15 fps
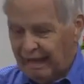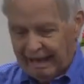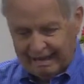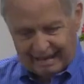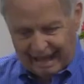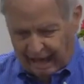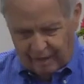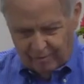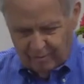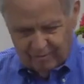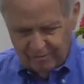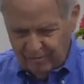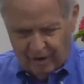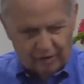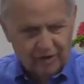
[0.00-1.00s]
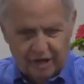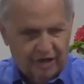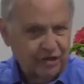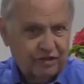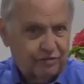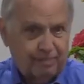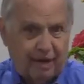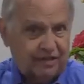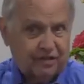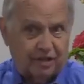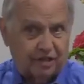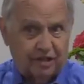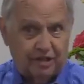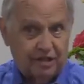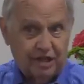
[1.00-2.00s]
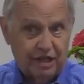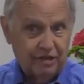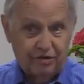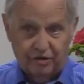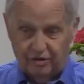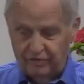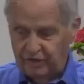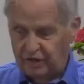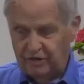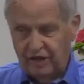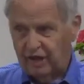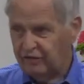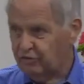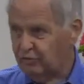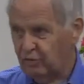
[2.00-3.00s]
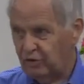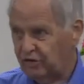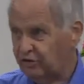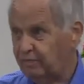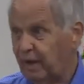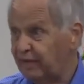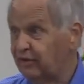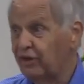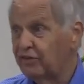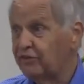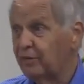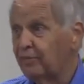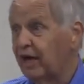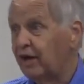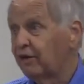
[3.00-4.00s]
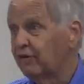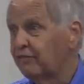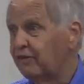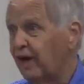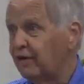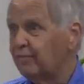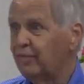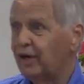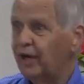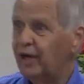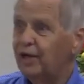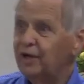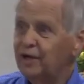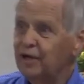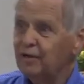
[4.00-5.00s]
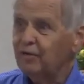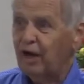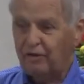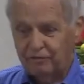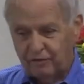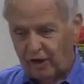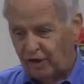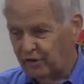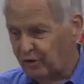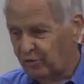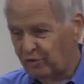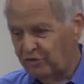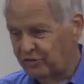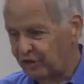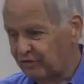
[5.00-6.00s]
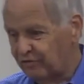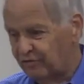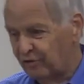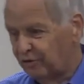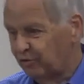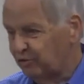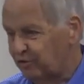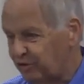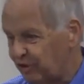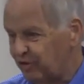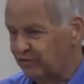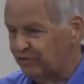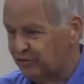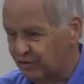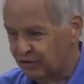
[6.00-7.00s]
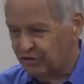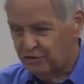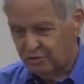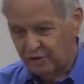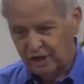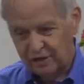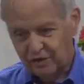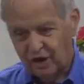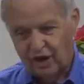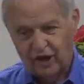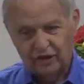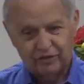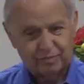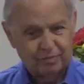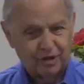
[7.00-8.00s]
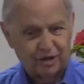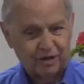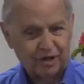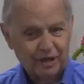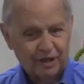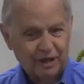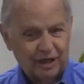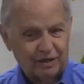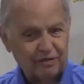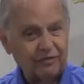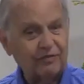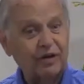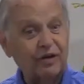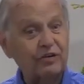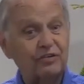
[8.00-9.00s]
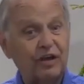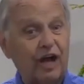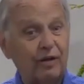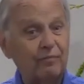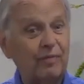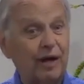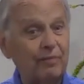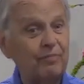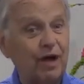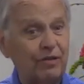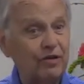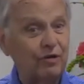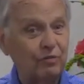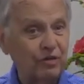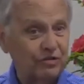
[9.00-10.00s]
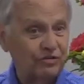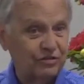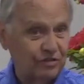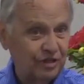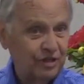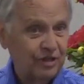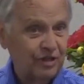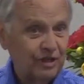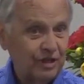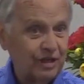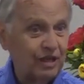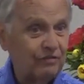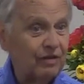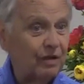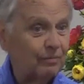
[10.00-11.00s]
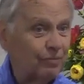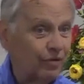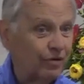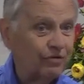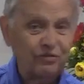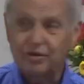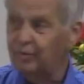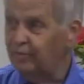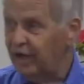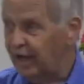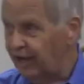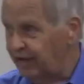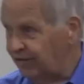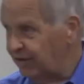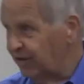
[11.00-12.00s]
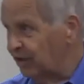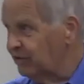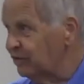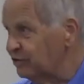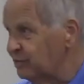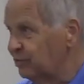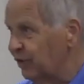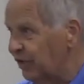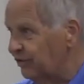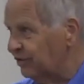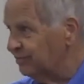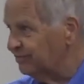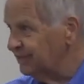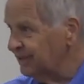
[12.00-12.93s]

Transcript: It came very unexpectedly. Neither of the deaths were expected. As a matter of fact, my grandfather was in for routine surgery in the hospital at the very time my mother was giving birth to my youngest brother.